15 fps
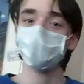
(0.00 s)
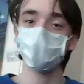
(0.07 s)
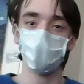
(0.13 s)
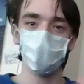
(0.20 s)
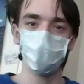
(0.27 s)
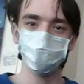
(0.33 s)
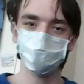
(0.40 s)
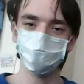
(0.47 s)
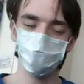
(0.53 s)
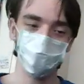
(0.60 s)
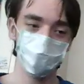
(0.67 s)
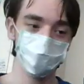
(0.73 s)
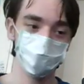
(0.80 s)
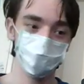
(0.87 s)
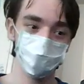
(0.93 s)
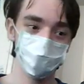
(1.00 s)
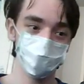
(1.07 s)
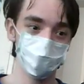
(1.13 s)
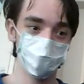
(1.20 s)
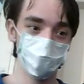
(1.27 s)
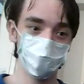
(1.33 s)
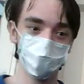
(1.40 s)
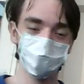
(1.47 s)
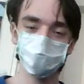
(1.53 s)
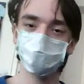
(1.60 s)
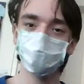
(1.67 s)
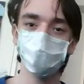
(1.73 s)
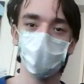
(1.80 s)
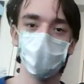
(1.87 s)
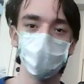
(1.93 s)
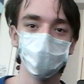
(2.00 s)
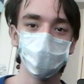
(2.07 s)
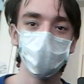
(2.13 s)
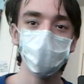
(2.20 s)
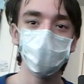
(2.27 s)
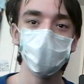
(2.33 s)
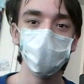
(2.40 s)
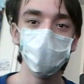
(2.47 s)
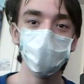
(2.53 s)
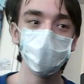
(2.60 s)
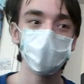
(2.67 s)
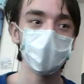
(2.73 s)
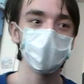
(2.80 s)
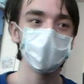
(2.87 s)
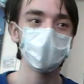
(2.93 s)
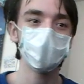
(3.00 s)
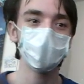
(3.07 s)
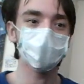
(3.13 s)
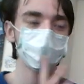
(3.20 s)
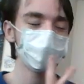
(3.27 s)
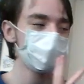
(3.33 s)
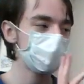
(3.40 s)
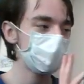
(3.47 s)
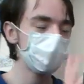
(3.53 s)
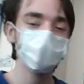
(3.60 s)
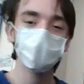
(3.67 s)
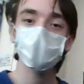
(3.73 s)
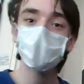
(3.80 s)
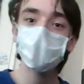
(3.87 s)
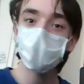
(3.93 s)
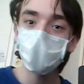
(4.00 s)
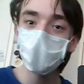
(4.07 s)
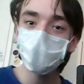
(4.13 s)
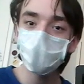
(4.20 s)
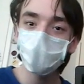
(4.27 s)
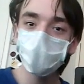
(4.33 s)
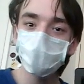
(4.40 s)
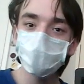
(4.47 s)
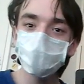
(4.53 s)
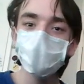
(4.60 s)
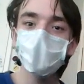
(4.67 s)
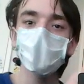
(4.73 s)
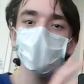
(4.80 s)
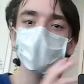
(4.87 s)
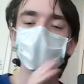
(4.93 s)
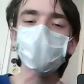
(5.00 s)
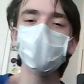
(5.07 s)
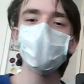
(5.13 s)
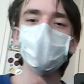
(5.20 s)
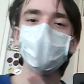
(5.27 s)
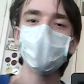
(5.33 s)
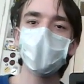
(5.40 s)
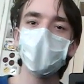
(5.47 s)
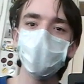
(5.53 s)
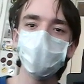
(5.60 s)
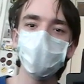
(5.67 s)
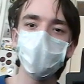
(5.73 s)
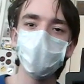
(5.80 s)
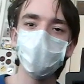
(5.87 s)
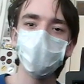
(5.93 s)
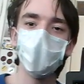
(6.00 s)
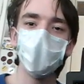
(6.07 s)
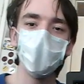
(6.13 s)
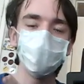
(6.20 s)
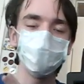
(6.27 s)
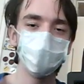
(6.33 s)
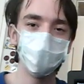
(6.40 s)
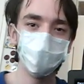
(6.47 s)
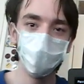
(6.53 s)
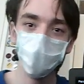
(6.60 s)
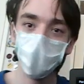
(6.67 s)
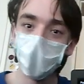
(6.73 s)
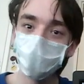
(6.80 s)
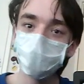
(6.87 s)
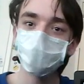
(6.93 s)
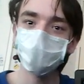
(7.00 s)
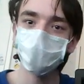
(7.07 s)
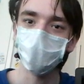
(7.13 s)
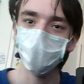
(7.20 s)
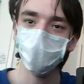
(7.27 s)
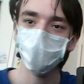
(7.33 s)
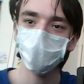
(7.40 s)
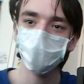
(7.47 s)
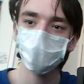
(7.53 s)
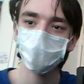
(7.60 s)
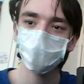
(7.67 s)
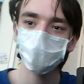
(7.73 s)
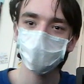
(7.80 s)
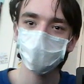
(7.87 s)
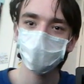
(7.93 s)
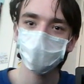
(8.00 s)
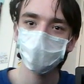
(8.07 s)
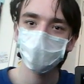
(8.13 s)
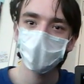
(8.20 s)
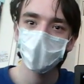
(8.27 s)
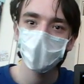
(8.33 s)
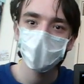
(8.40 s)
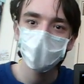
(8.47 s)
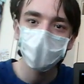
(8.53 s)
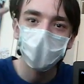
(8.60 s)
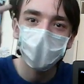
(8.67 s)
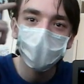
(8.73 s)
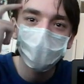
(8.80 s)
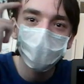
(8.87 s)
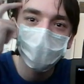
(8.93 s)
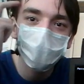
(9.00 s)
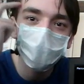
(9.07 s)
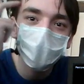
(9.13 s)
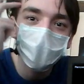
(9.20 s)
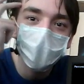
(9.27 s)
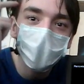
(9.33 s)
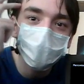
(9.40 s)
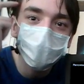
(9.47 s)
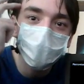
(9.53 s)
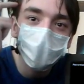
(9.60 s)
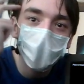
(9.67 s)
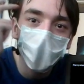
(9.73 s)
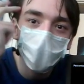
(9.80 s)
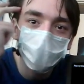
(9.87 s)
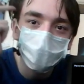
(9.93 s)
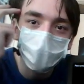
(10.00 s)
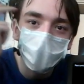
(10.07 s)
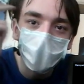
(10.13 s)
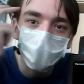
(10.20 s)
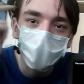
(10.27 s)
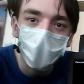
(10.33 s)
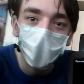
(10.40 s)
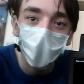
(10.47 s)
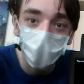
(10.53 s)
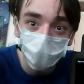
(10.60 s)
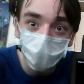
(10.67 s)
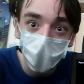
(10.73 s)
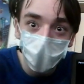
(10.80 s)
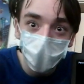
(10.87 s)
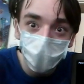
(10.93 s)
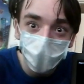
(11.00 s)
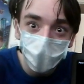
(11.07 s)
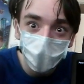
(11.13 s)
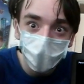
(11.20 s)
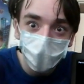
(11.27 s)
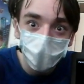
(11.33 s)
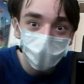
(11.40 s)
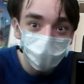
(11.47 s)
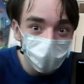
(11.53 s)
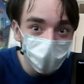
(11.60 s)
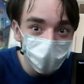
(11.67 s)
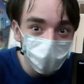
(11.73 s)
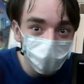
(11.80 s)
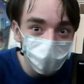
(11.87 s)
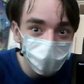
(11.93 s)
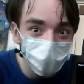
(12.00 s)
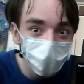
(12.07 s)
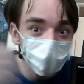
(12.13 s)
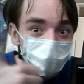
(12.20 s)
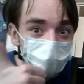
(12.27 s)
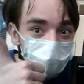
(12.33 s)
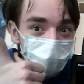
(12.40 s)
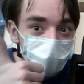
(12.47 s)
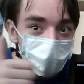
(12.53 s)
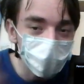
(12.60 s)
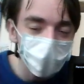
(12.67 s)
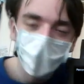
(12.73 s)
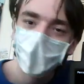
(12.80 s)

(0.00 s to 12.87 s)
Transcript: Okay, I'm sorry. I just find people who think killers killing gay people is an issue. Get it through your thick skulls, people, okay? Okay? Good.